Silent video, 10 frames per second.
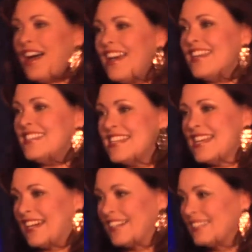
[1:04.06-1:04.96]

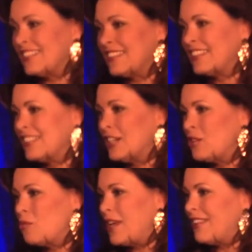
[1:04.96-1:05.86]
idea
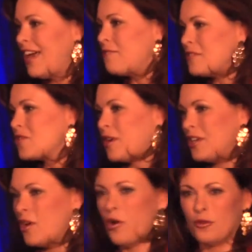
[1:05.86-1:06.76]
what life was going
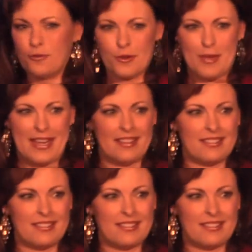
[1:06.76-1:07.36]
to hold for me.